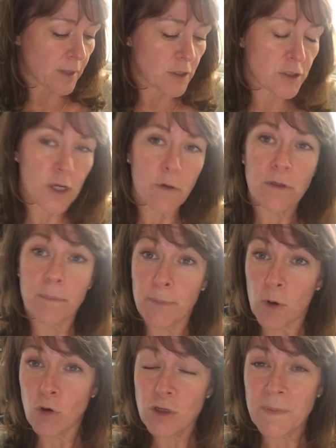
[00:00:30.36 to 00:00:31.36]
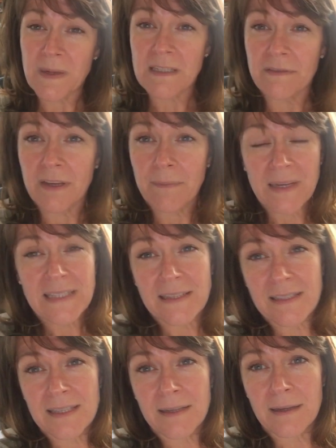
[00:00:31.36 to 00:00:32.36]
So the board bit of it means
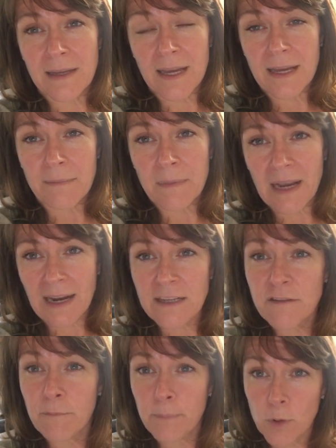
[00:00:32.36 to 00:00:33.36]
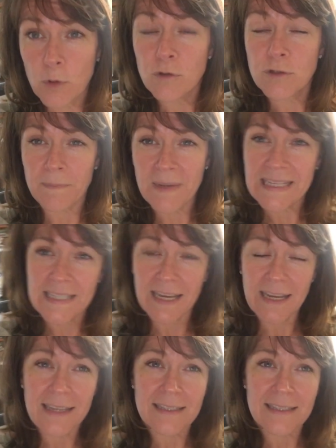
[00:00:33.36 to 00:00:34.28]
it's a kind of board meeting.